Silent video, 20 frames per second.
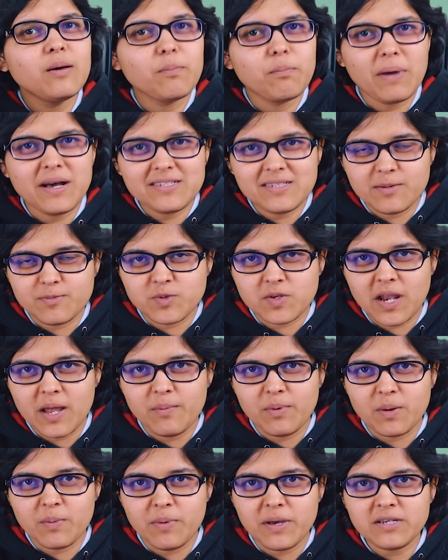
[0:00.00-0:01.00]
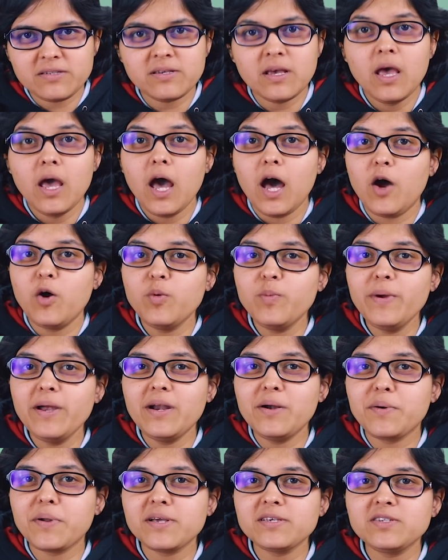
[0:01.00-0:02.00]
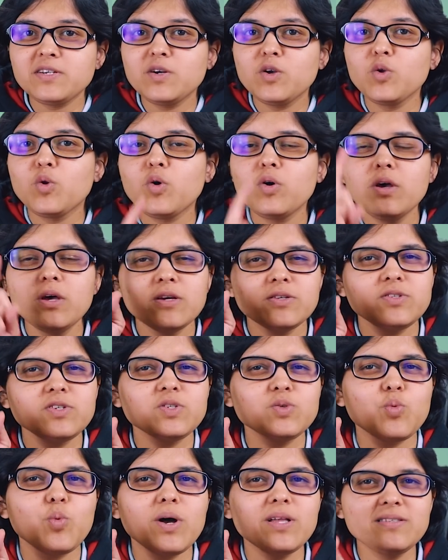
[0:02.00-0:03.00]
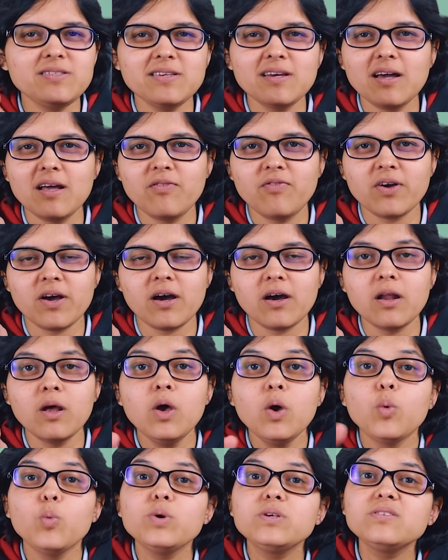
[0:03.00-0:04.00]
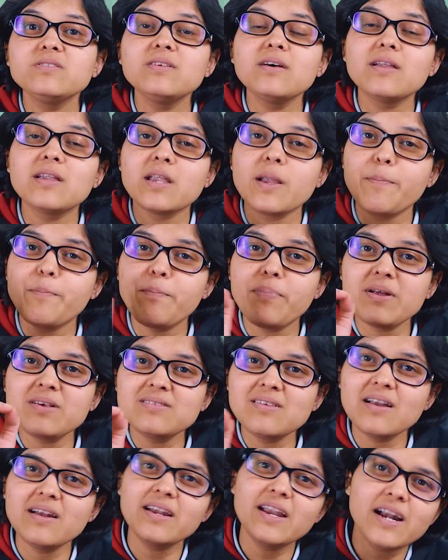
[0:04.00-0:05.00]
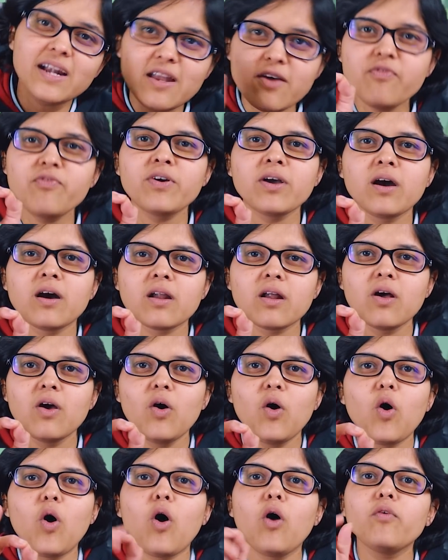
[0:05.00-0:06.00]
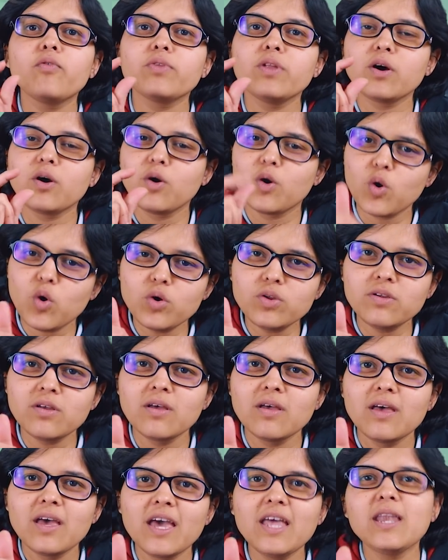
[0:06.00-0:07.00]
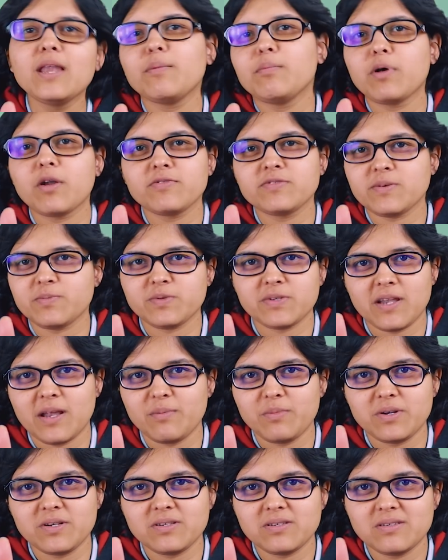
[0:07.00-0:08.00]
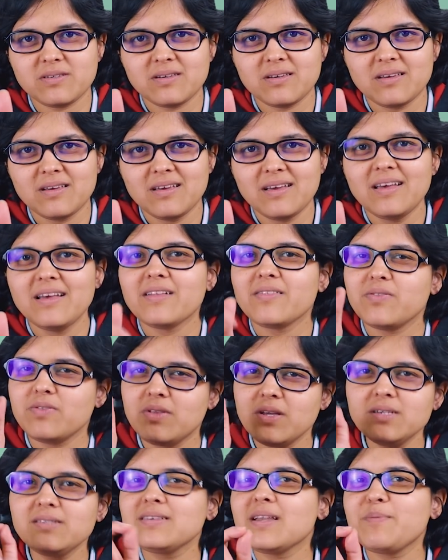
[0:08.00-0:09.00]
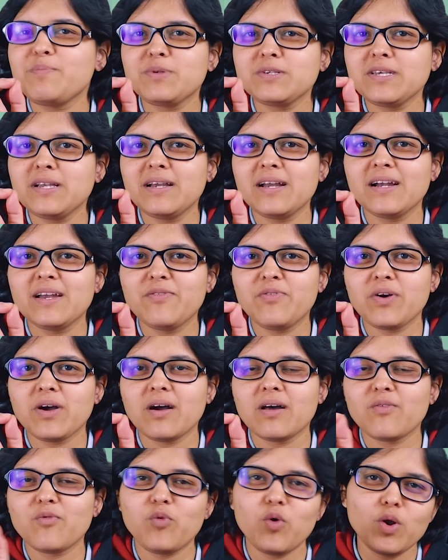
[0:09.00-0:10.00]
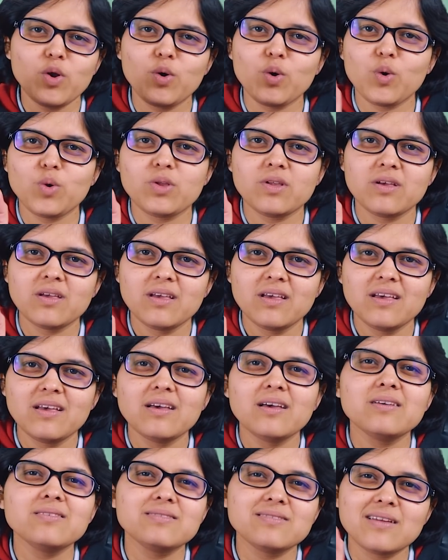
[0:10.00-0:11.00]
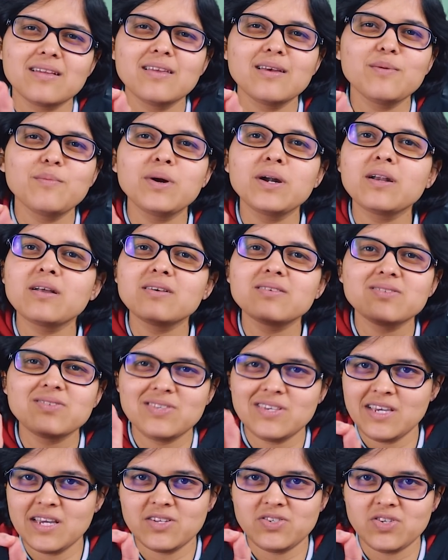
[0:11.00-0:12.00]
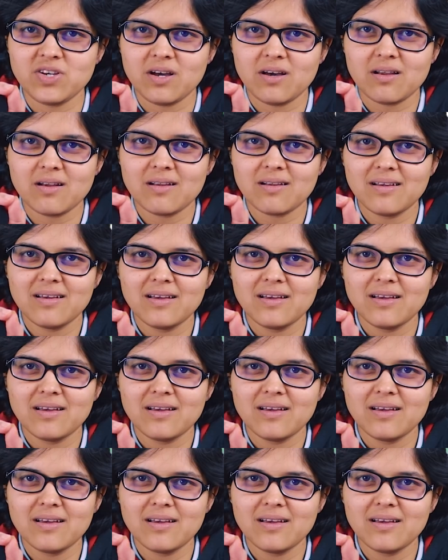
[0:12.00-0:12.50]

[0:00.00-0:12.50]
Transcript: my subscriber base, I would be interested to know just one single figure, which is a representative figure of the growth in number of subscribers. This representative figure for growth is nothing but CAGR.